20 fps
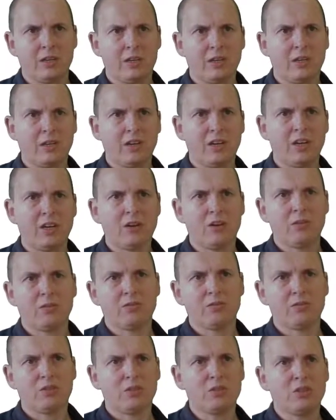Now,
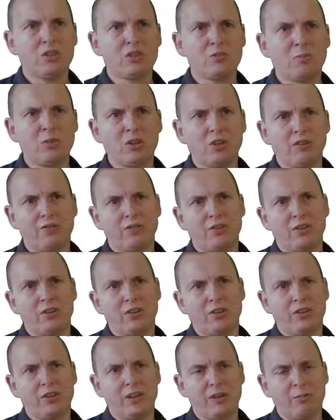the cost model
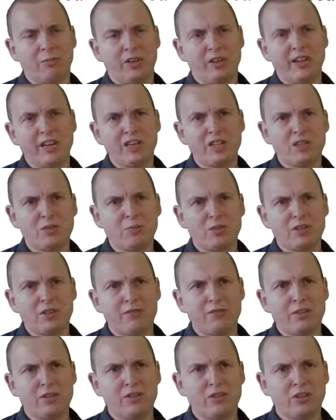for an
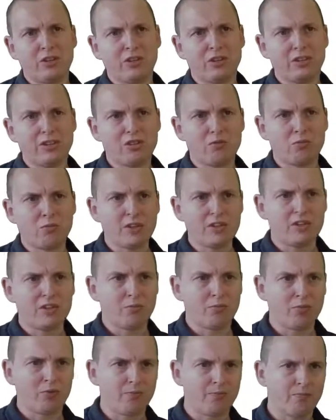application-specific circuit is quite
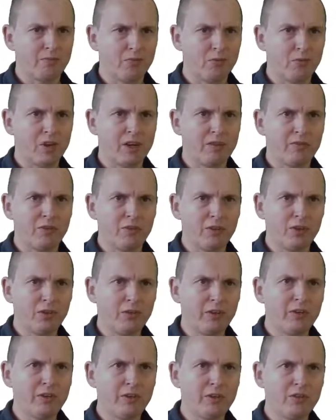simple. You have the
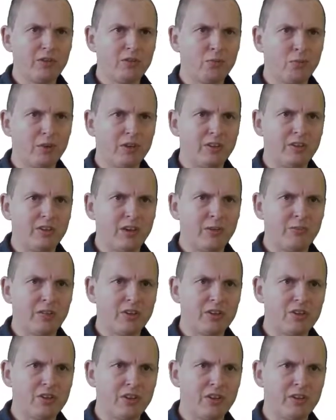non-recurrent, one-time
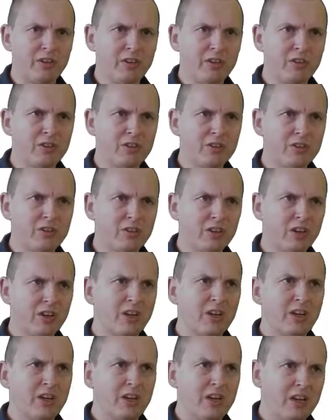engineering cost,
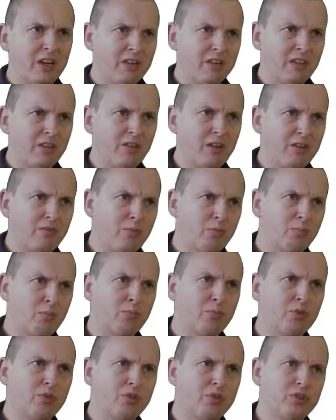and then you have a
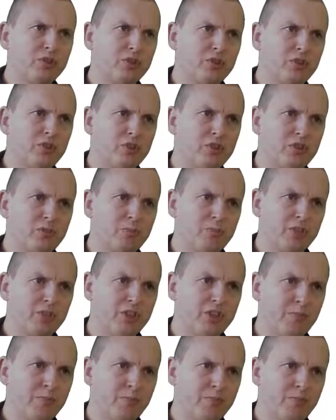proportional cost per chip.